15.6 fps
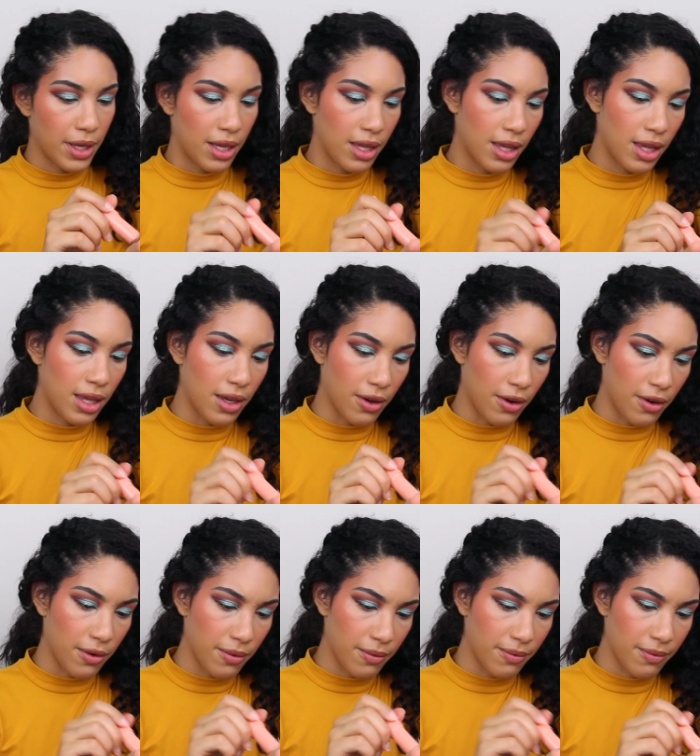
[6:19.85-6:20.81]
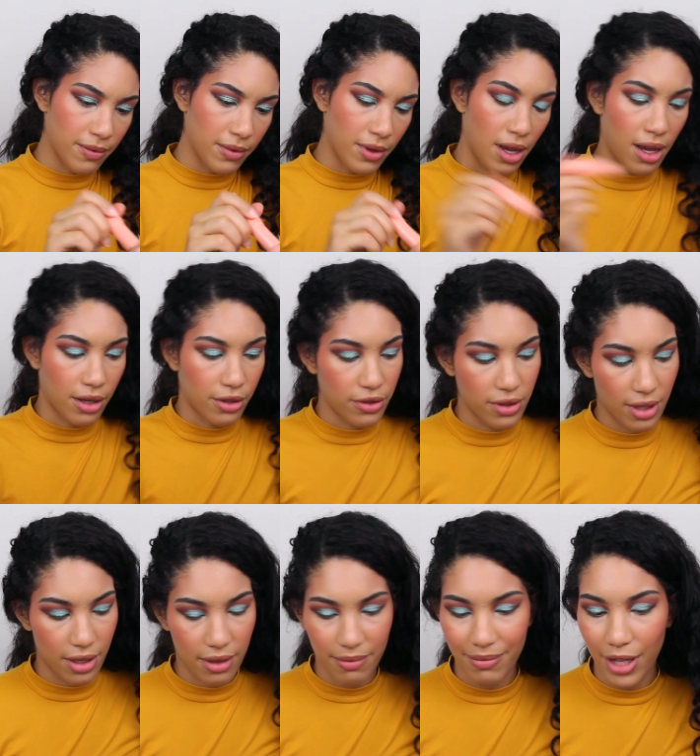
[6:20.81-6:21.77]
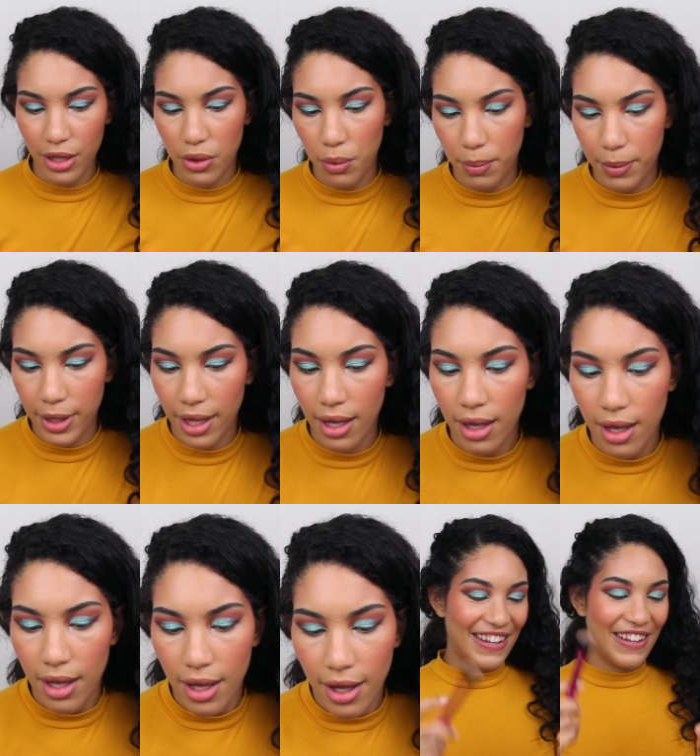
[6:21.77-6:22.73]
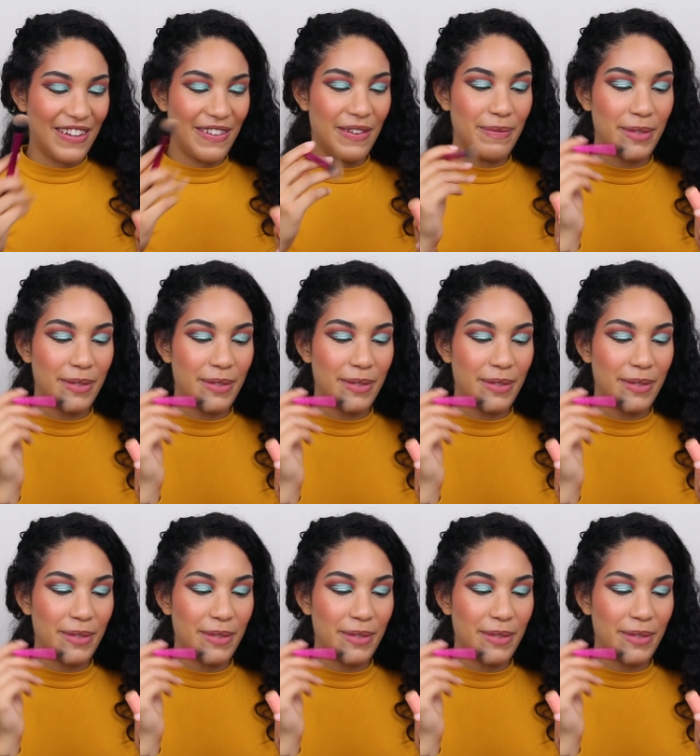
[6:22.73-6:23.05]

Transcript: here. Actually, I'm